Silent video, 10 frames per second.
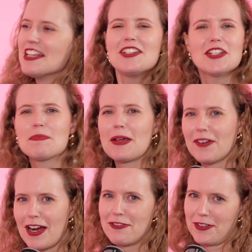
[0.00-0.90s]
just be
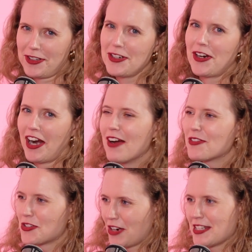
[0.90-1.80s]
grateful that you don't have
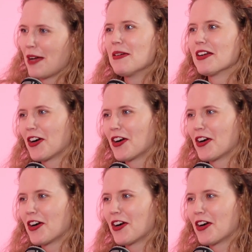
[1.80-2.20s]
to dress up in a